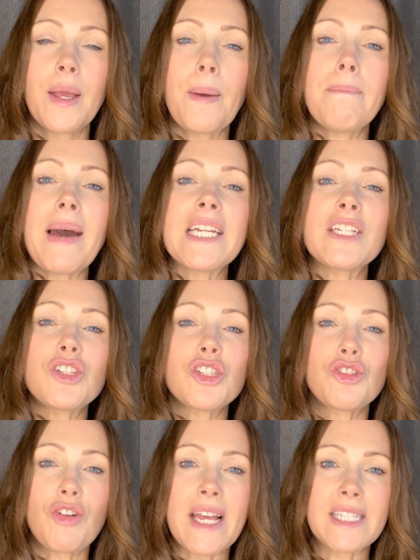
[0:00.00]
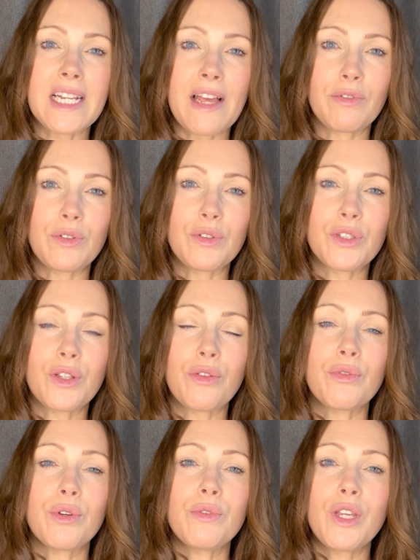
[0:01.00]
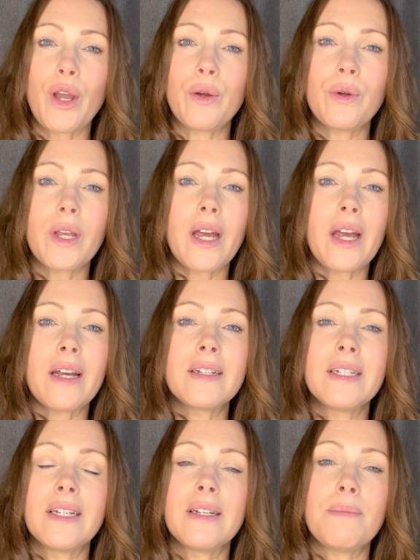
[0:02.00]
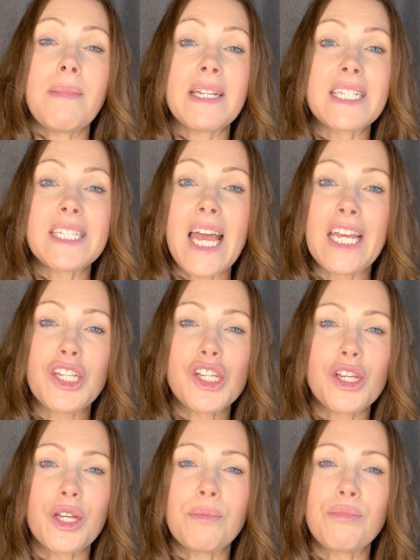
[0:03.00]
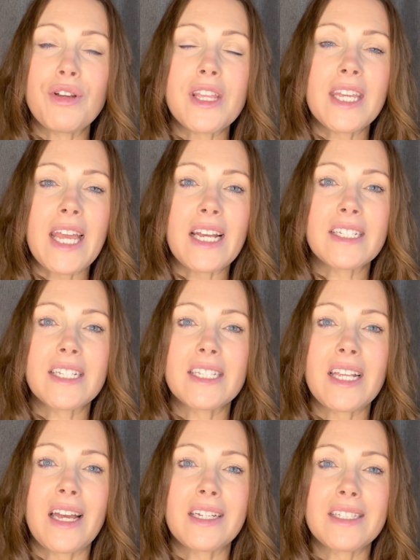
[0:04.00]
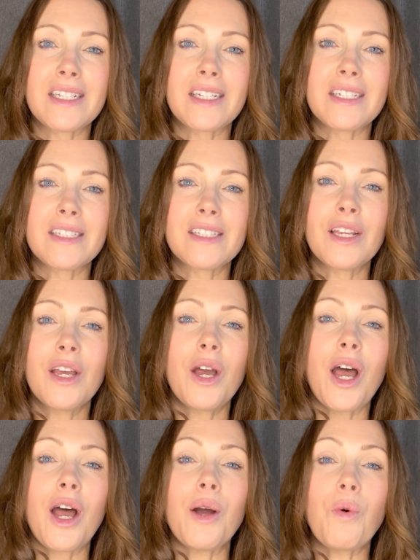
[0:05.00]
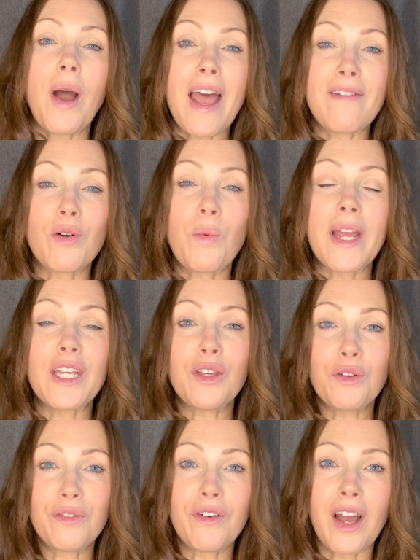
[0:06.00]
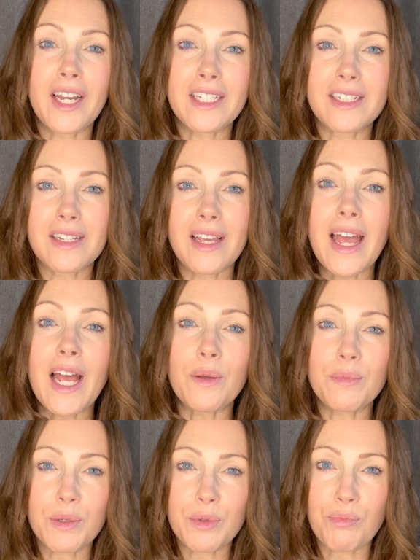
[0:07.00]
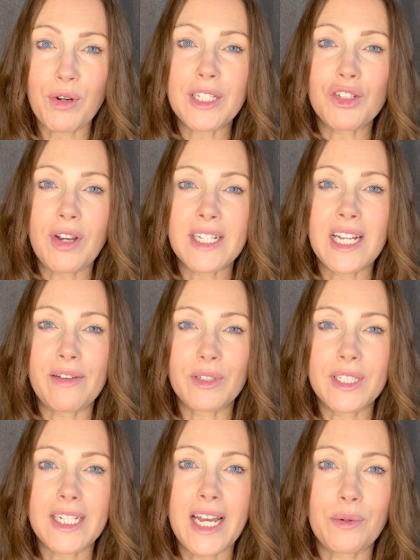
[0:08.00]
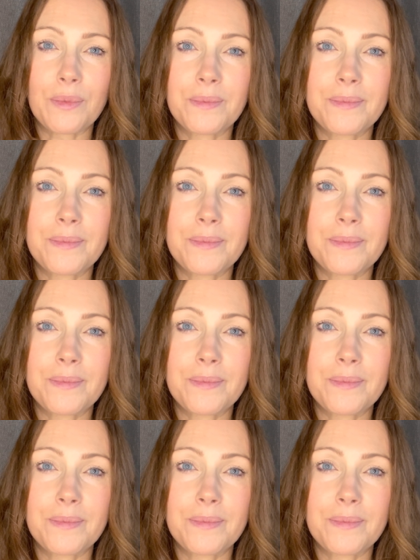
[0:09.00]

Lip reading: Manage stress levels through yoga, meditation, breathing exercises, whatever way you find helps bring stress levels down.